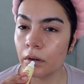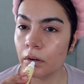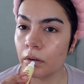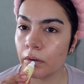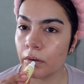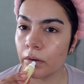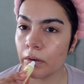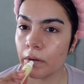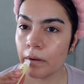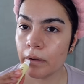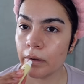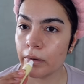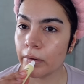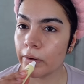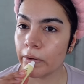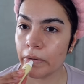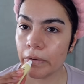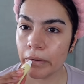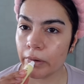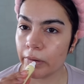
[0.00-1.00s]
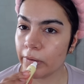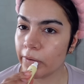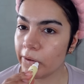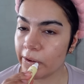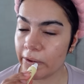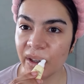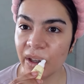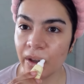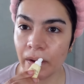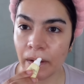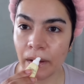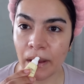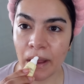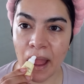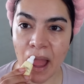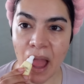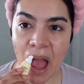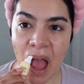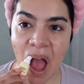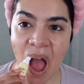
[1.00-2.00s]
I love that it has this
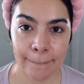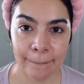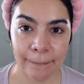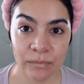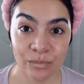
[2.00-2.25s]
really pretty